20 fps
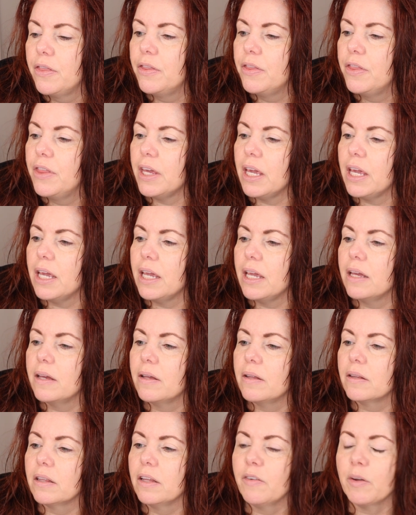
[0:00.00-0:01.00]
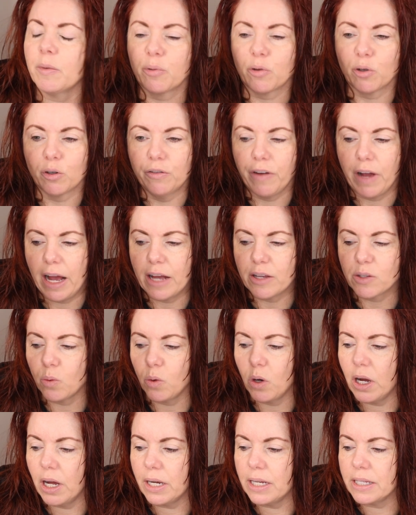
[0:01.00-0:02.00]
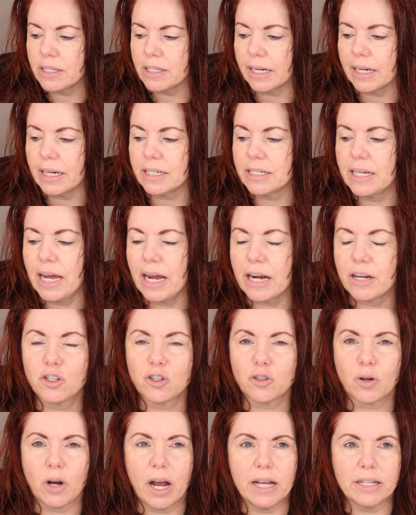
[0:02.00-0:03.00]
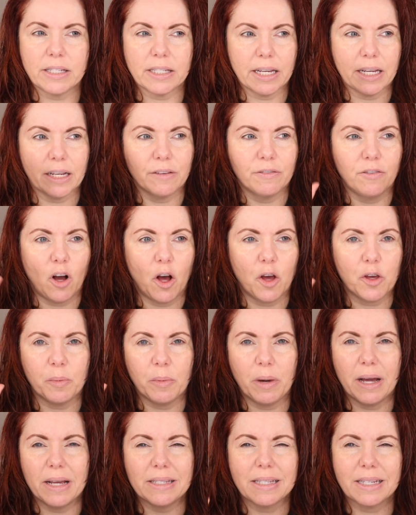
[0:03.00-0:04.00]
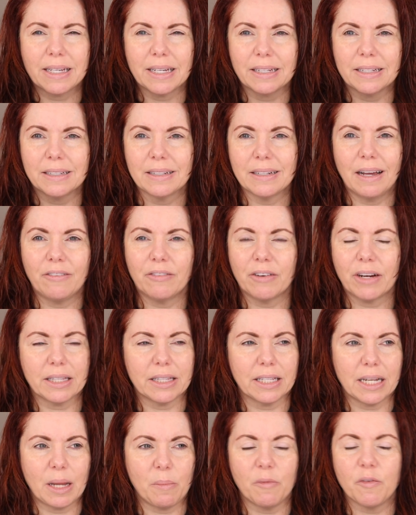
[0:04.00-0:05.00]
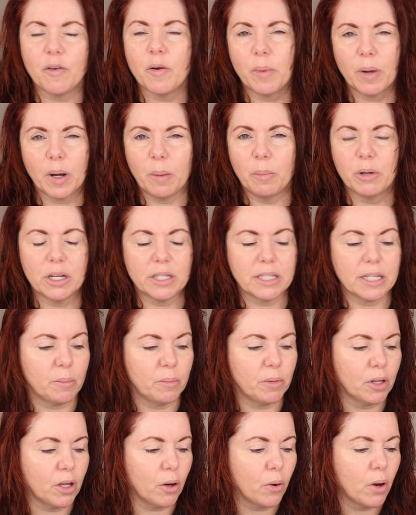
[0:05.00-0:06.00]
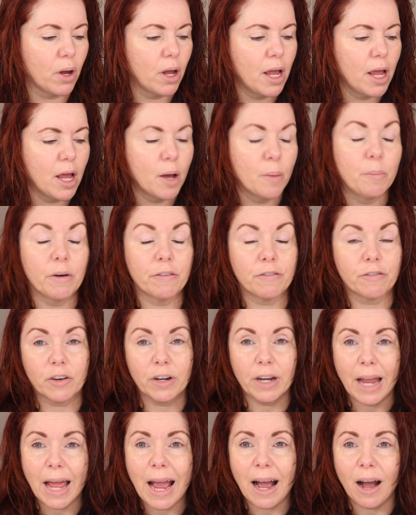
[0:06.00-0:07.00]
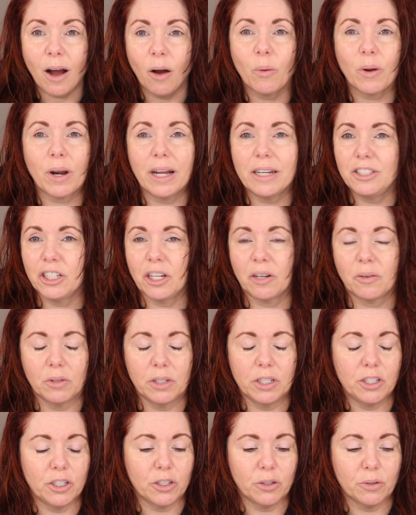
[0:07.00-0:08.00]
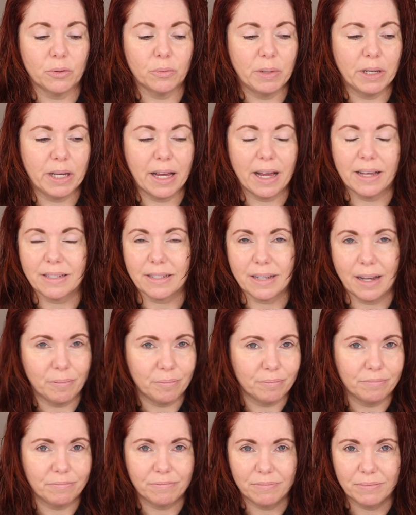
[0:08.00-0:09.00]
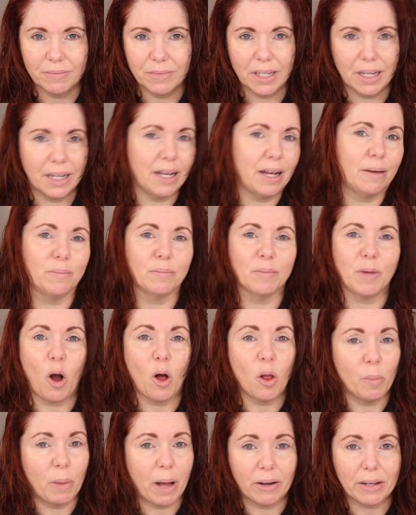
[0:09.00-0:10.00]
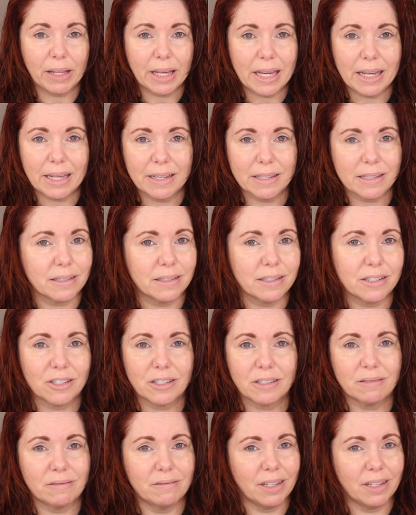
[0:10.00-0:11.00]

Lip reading: the Living Proof has one. It's like a texturizing, volumizing, I forget the name of it, but I'll put it down below. But for now, what I generally do, because I'm all about ease and just,